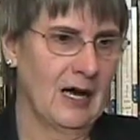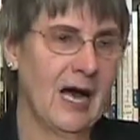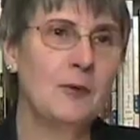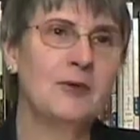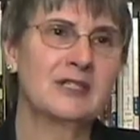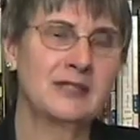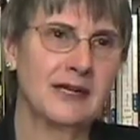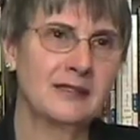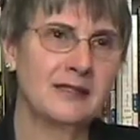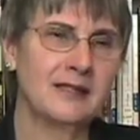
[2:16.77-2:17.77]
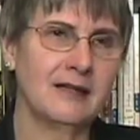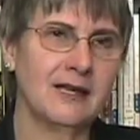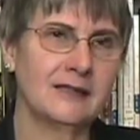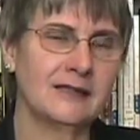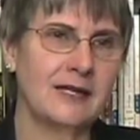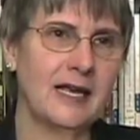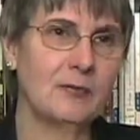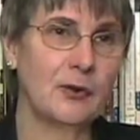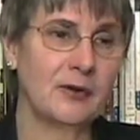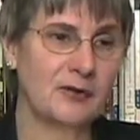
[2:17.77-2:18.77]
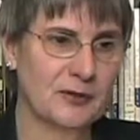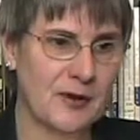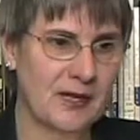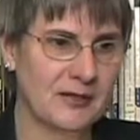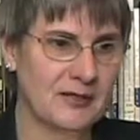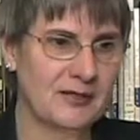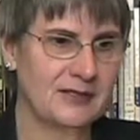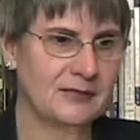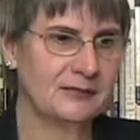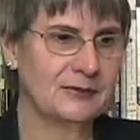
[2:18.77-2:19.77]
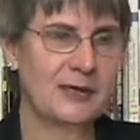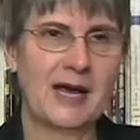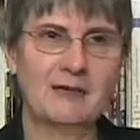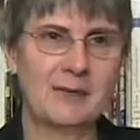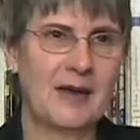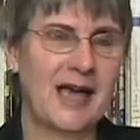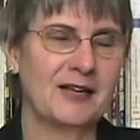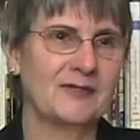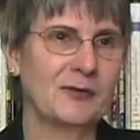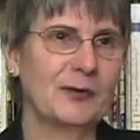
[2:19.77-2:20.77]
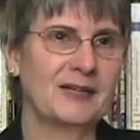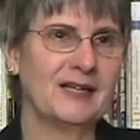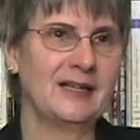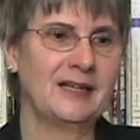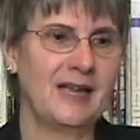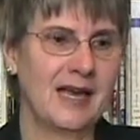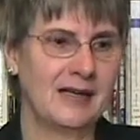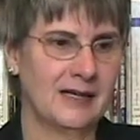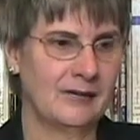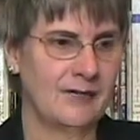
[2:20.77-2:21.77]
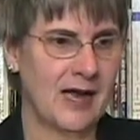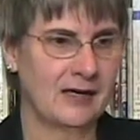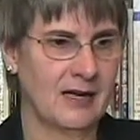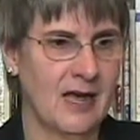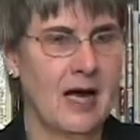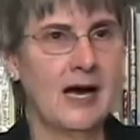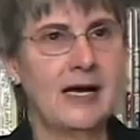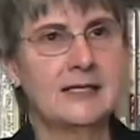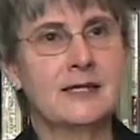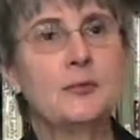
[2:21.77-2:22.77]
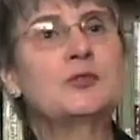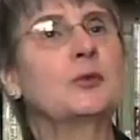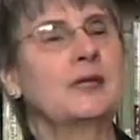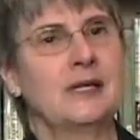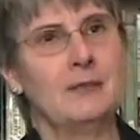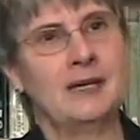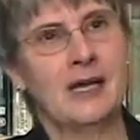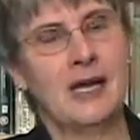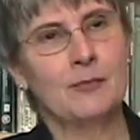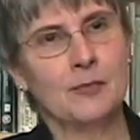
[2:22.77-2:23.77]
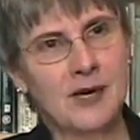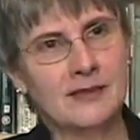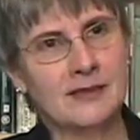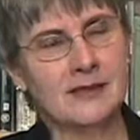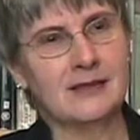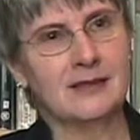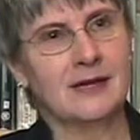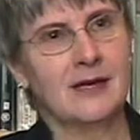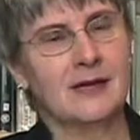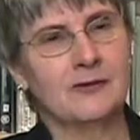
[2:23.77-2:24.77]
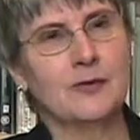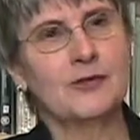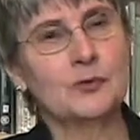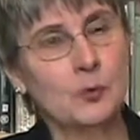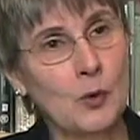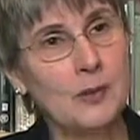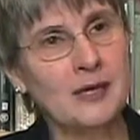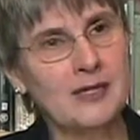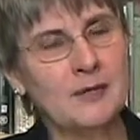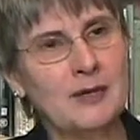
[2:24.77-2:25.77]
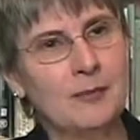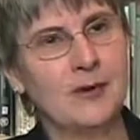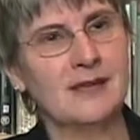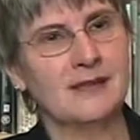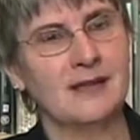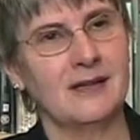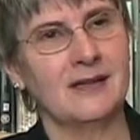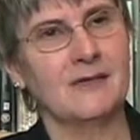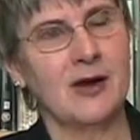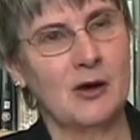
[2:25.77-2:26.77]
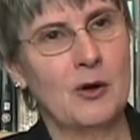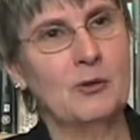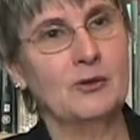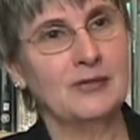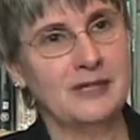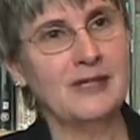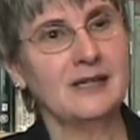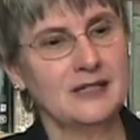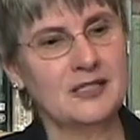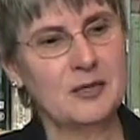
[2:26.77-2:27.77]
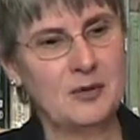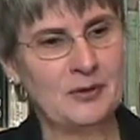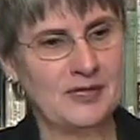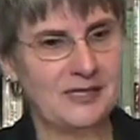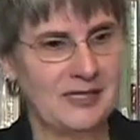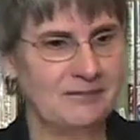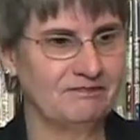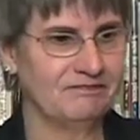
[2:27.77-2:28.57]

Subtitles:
I was elected to the LDA Board of Directors, traveling back and forth to Indiana. In fact, I subsequently became president, the first woman to be president of our own deaconess community.